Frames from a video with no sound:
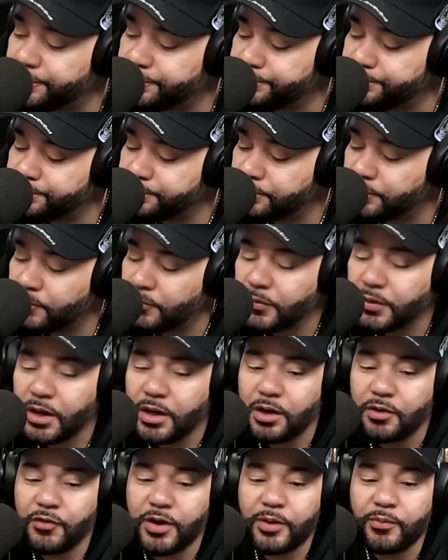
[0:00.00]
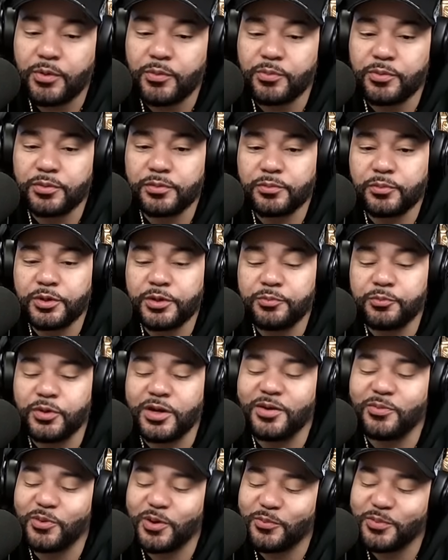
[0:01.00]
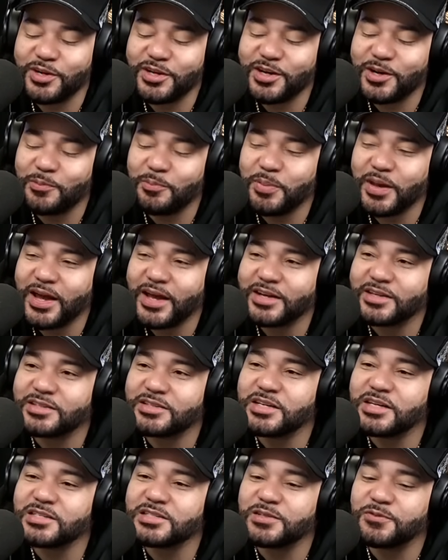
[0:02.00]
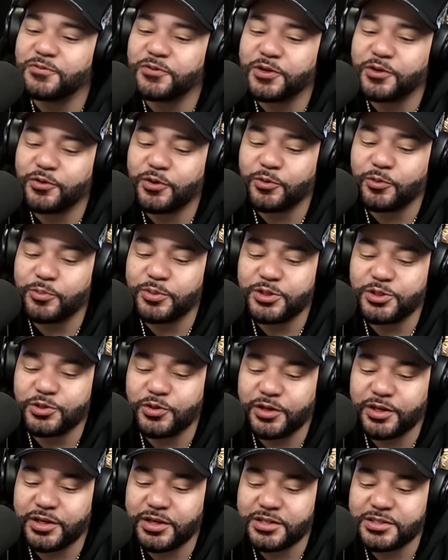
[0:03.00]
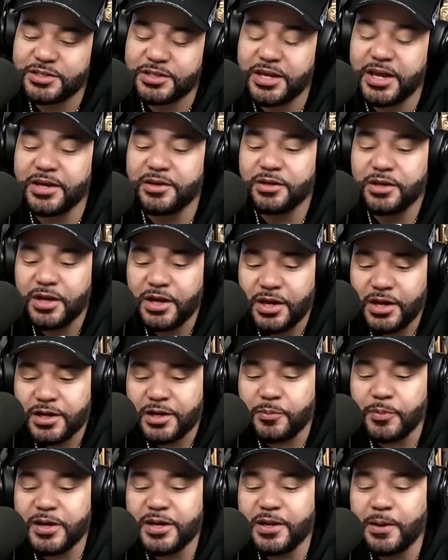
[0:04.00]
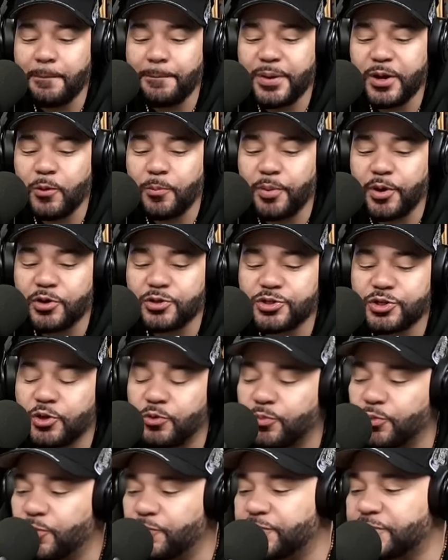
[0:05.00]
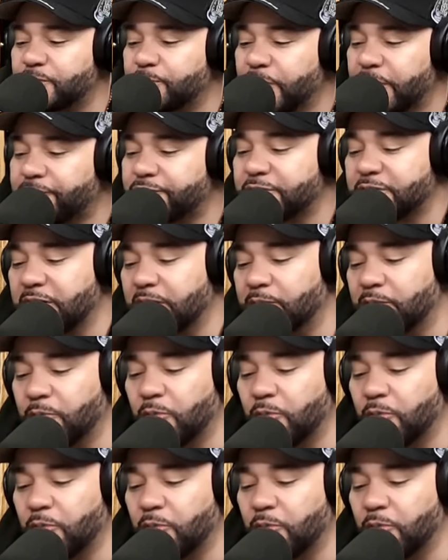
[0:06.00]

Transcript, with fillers: Mm-hmm. All right. Well, we, when we come back, Teslin Figueroa will be joining us. And then comedian Bill Burr, so don't move. It's The Breakfast Club. Good